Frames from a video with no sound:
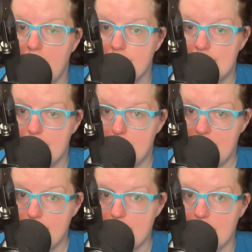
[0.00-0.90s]
that same
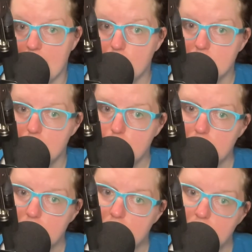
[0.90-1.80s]
evening and was
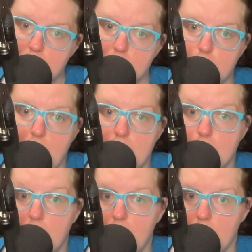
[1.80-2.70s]
almost cured by the
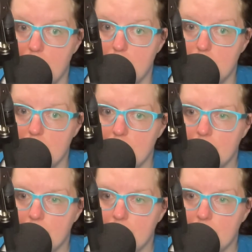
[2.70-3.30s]
morrow.